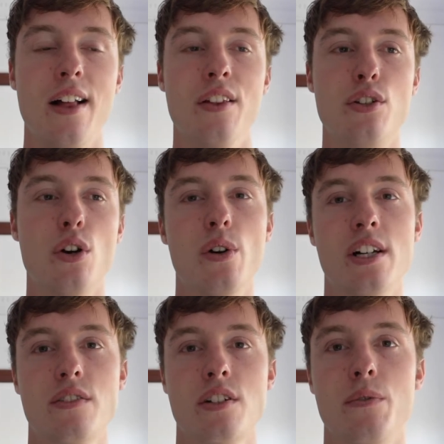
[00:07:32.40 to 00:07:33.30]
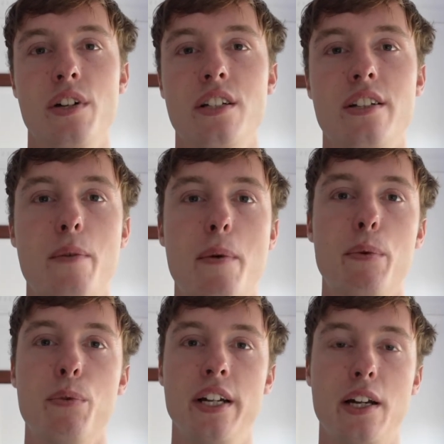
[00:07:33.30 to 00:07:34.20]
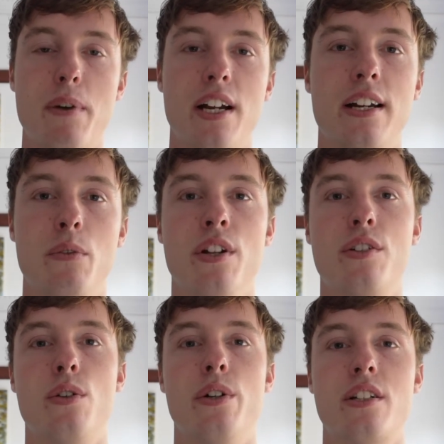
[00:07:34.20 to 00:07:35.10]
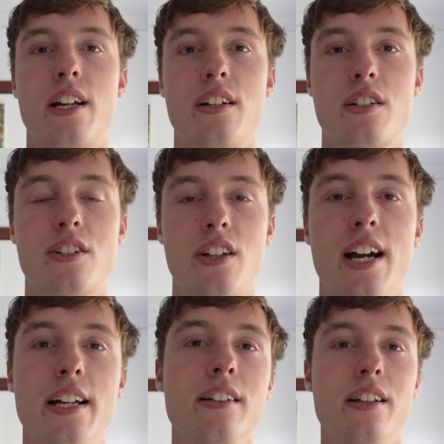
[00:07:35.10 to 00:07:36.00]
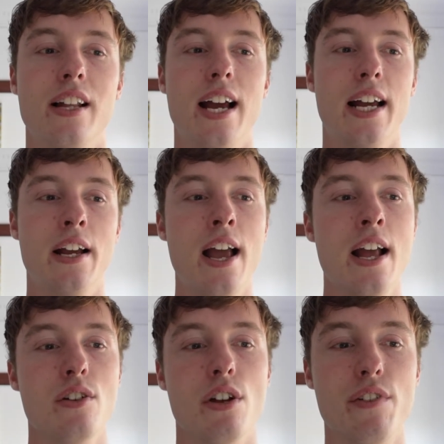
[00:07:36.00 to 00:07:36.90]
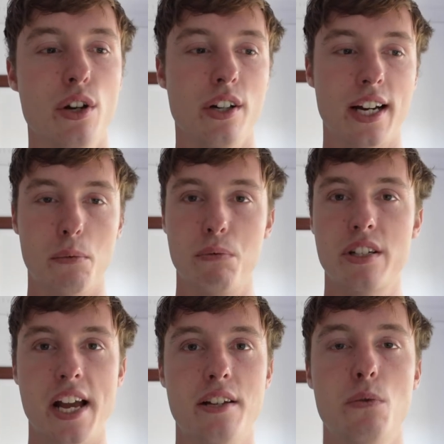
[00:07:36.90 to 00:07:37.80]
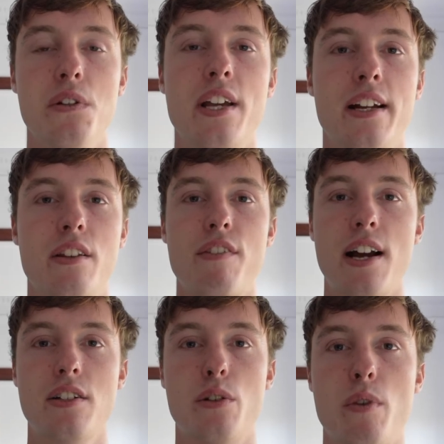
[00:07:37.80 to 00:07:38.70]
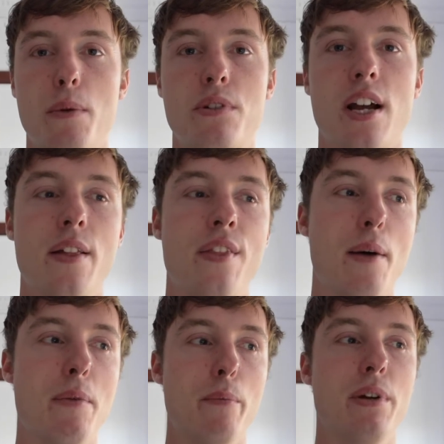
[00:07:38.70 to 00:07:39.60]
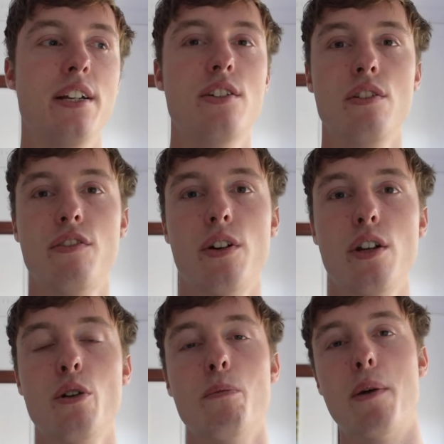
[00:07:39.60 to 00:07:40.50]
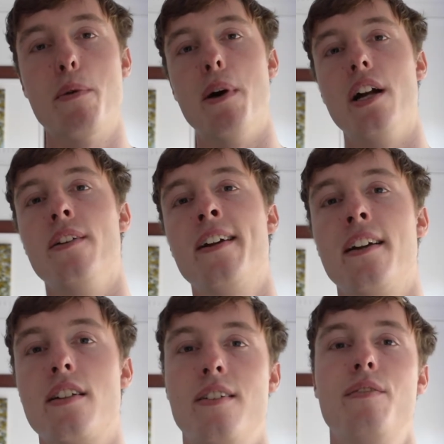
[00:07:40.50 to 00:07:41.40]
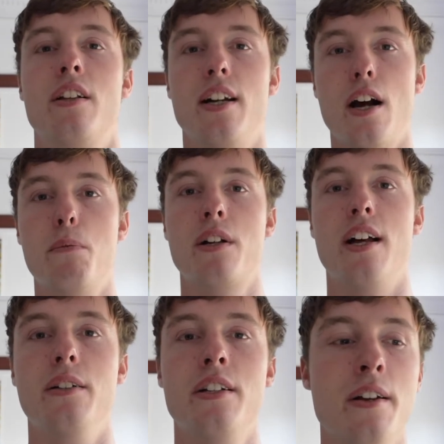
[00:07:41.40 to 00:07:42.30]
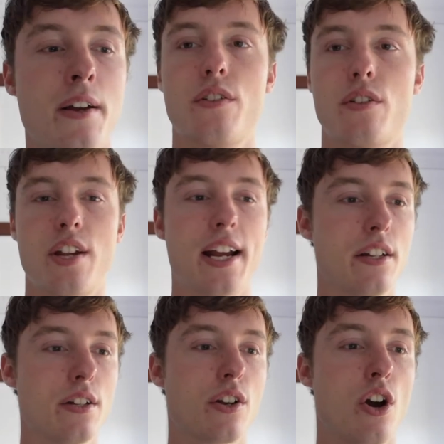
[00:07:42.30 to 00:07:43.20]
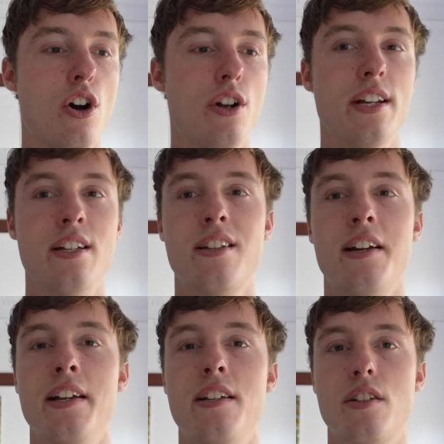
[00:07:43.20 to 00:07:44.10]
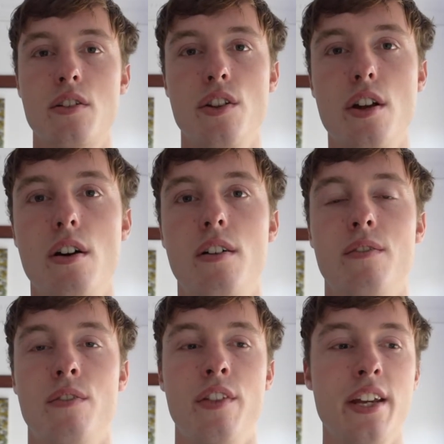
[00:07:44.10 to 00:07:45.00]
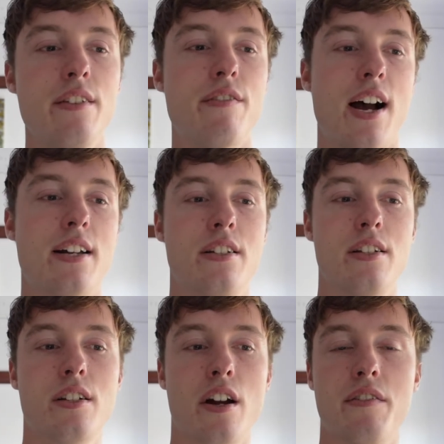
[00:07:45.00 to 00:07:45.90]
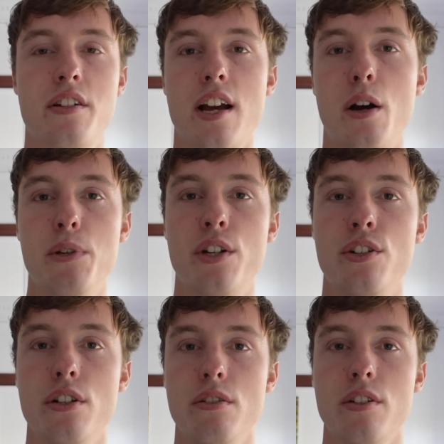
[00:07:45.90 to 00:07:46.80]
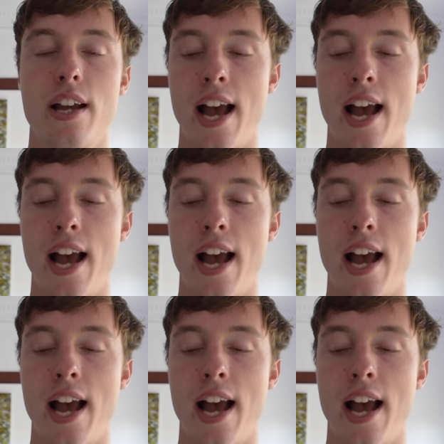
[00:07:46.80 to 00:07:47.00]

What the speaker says: There's always, for some reason, I remember reading about it, there's always like a slight delay. So if you're like obsessed with getting the fastest website, that might be an issue for you. You might be better looking at something like UpCloud. Second con is that it's not the fastest server setup you could use.